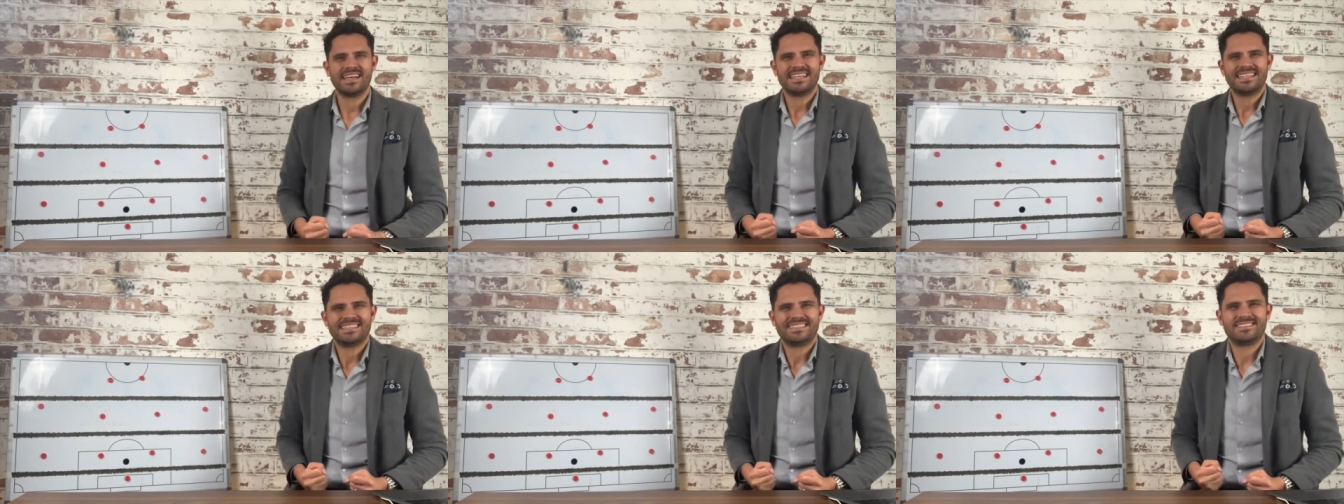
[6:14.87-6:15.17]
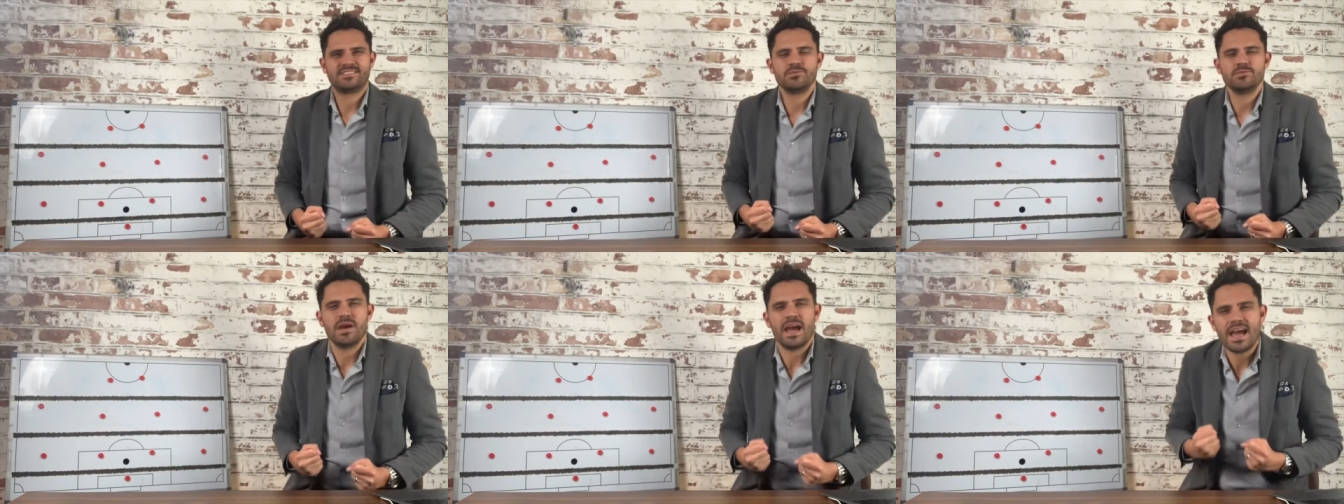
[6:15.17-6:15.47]

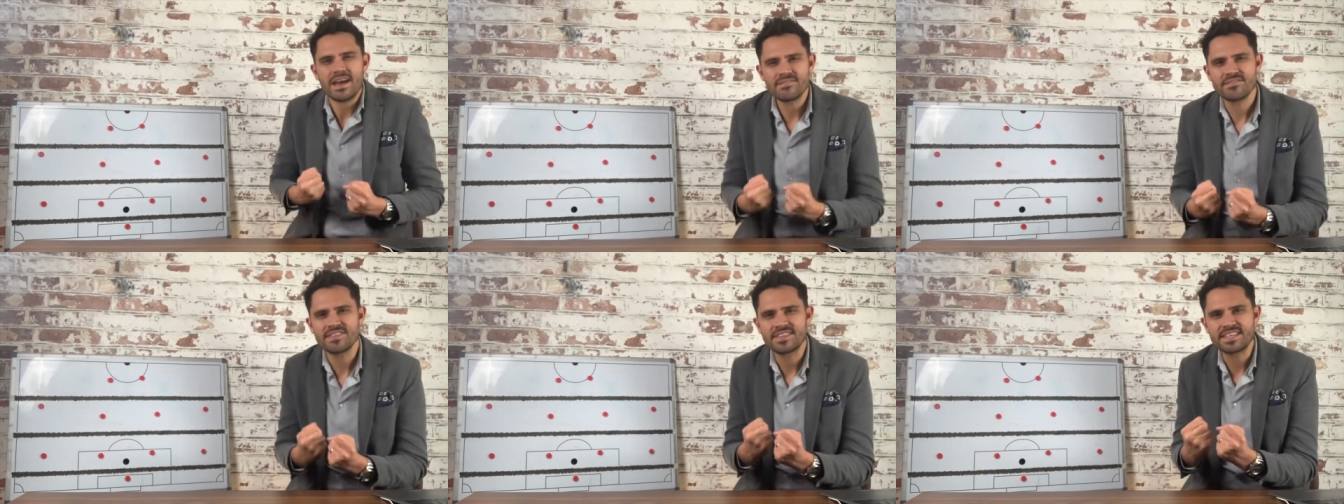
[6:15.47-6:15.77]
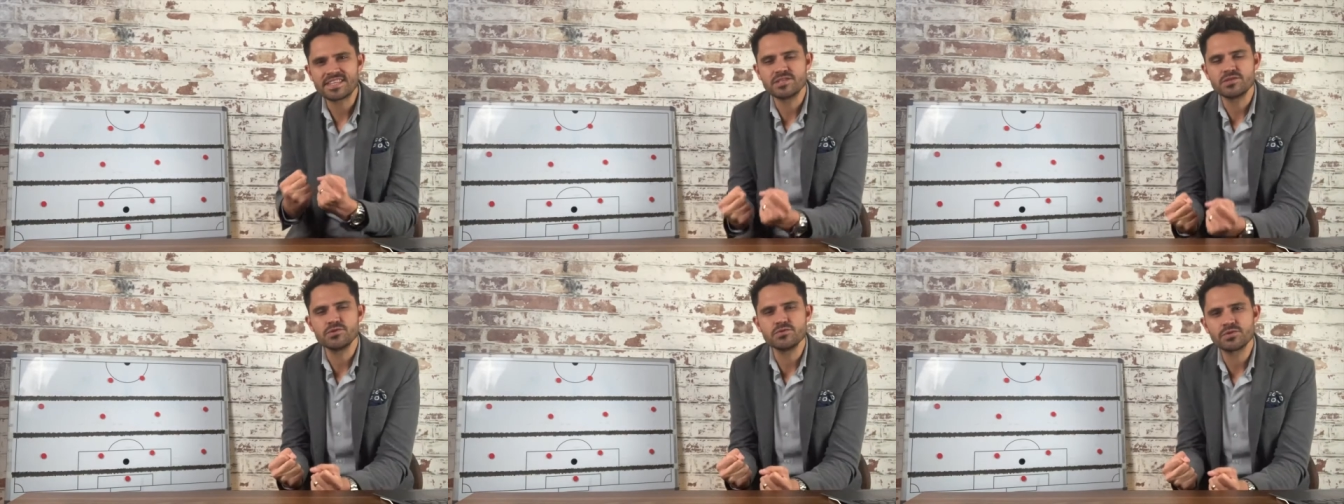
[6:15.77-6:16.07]
Do
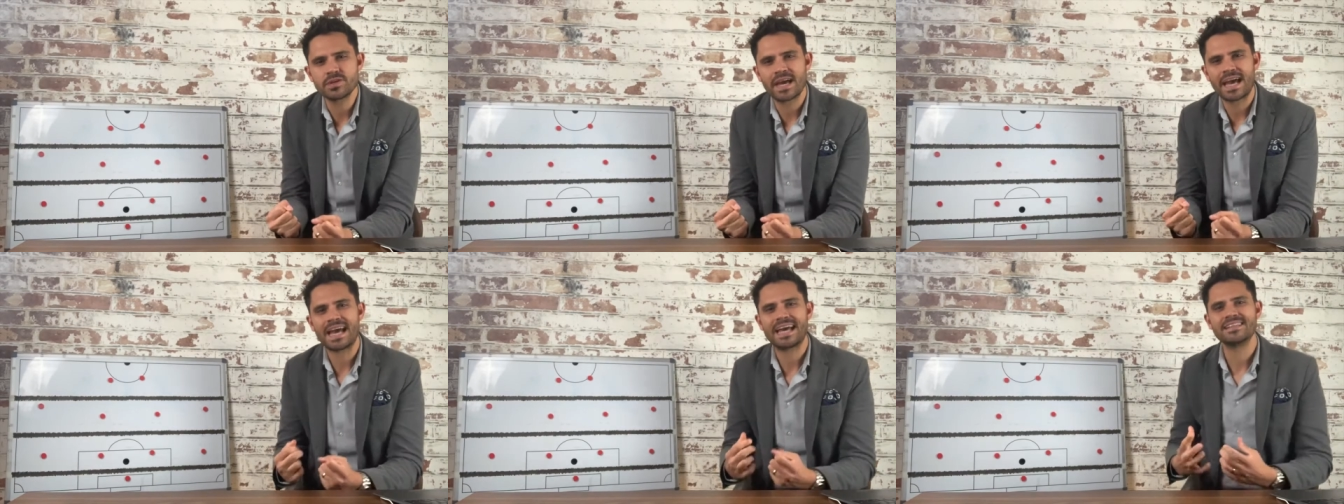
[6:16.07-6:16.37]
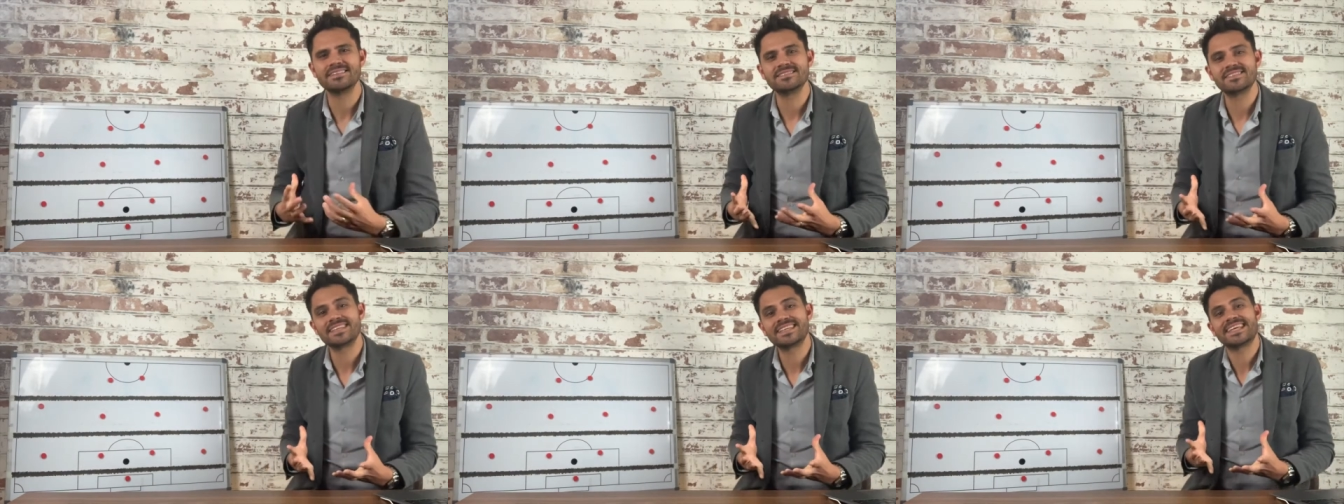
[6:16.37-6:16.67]
everything you can
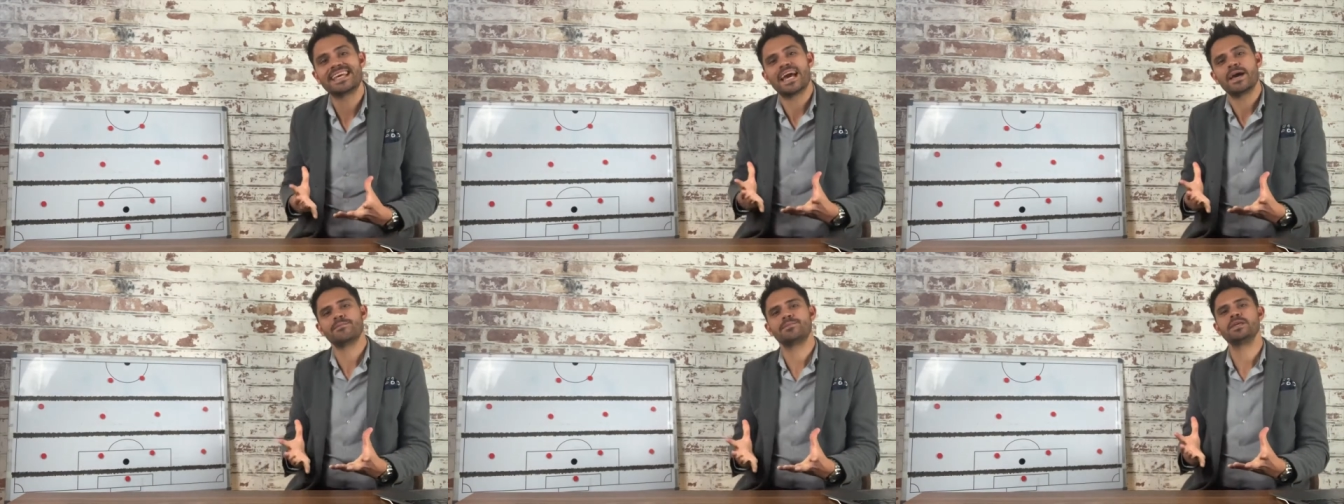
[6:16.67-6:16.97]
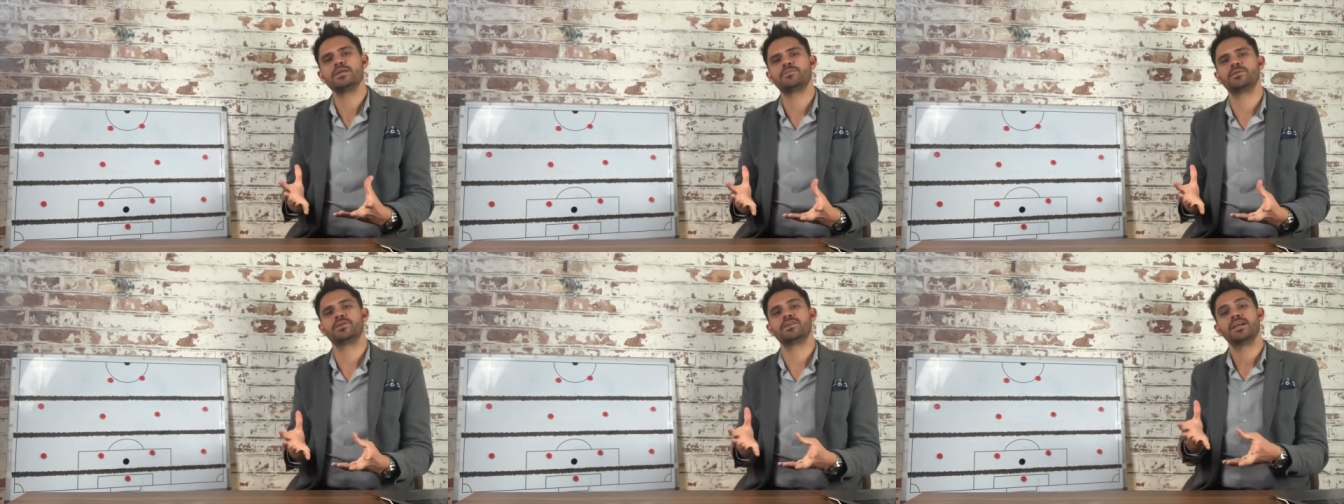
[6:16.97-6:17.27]
to get
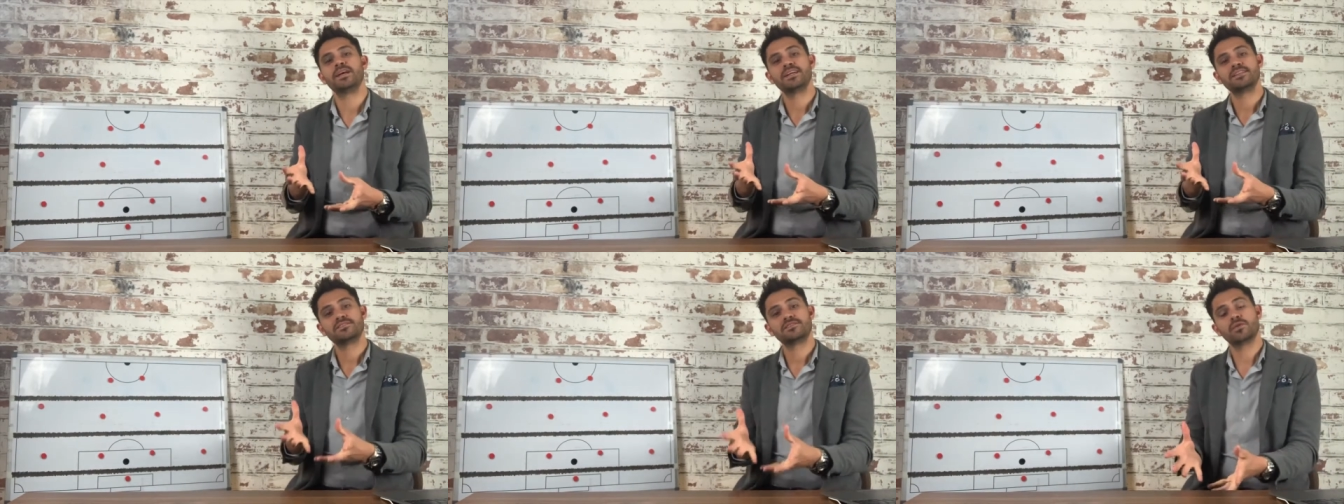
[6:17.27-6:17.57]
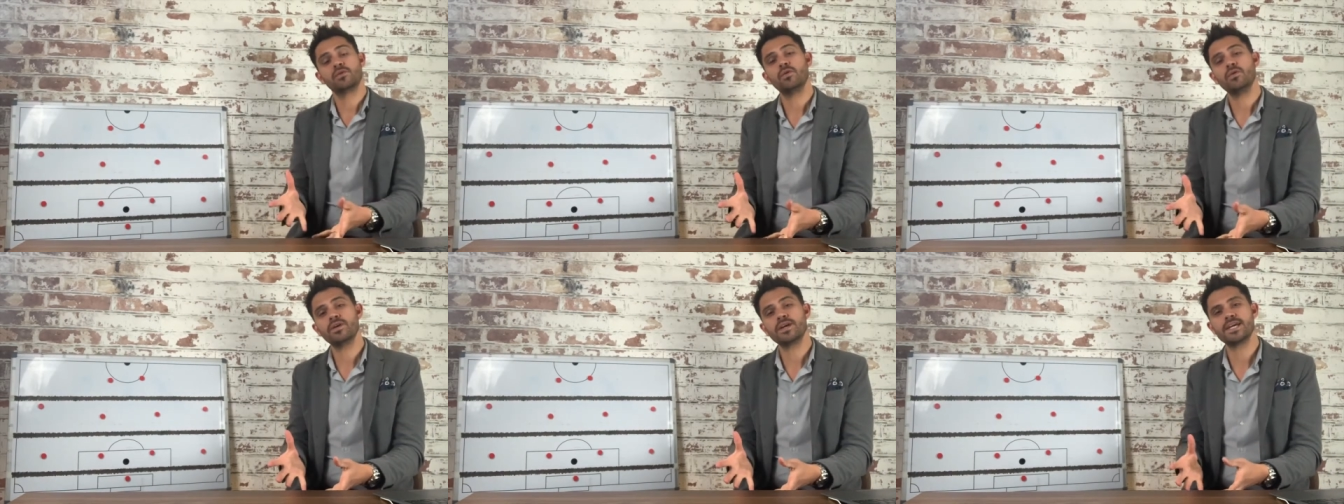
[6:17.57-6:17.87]
people
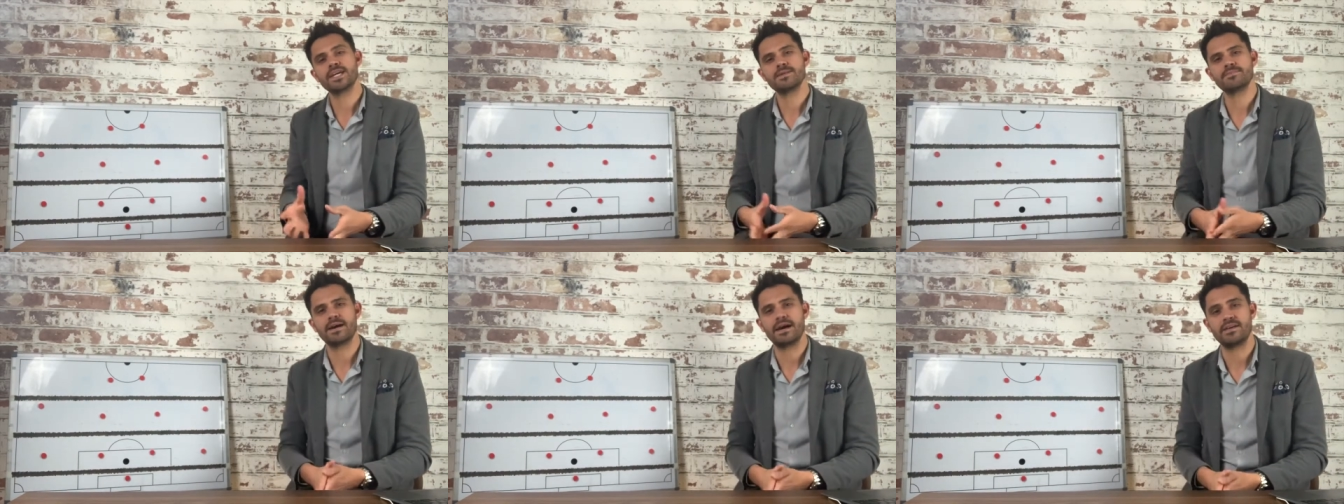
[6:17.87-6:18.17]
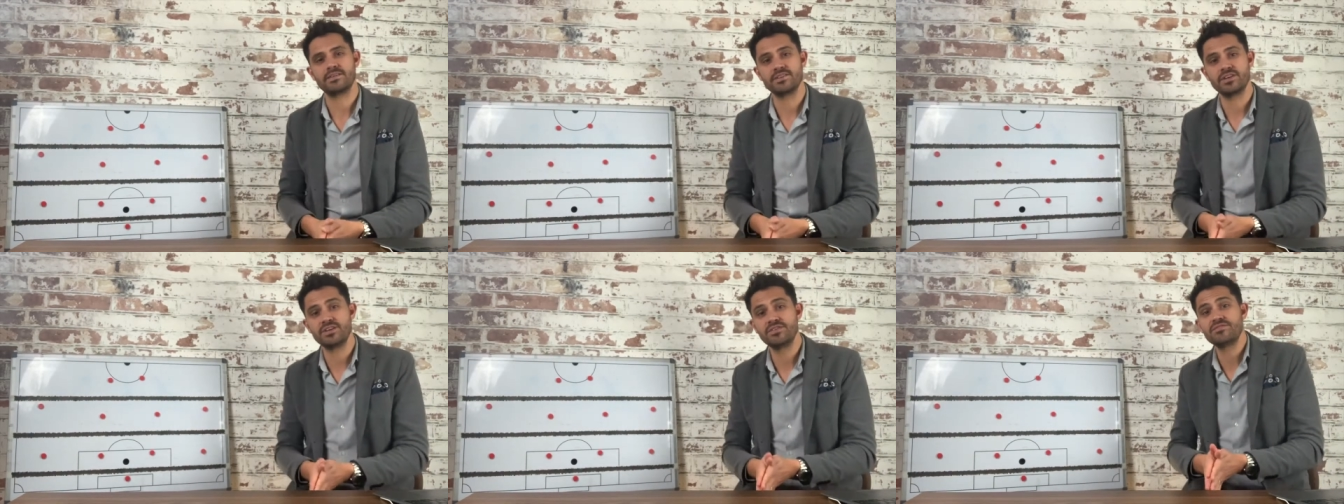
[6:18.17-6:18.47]
talking about
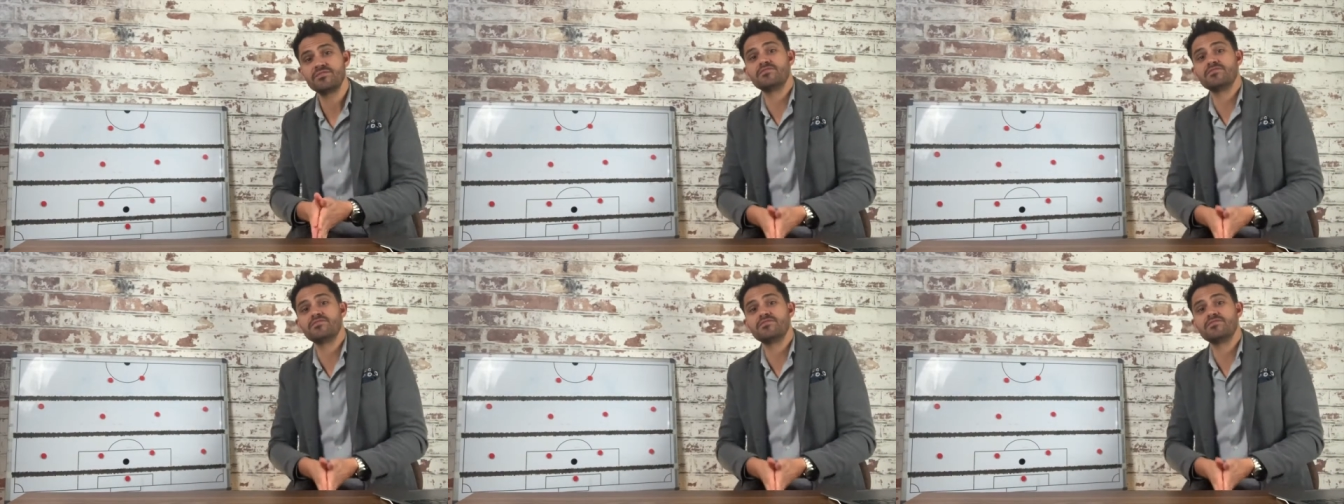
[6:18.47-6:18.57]
you.